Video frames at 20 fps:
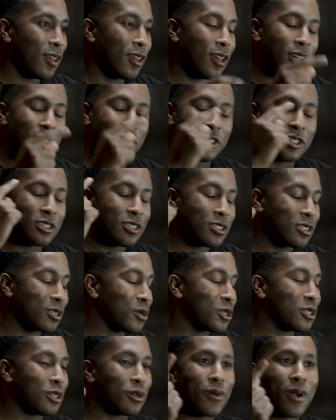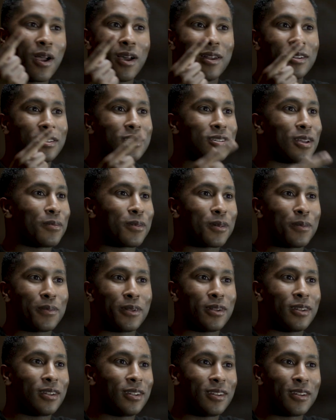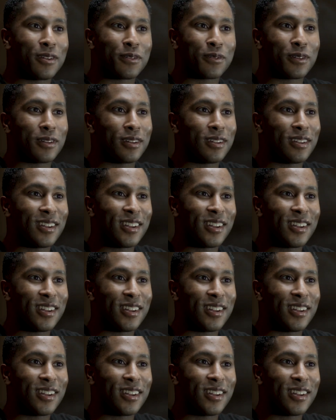and just switch it around to something completely different.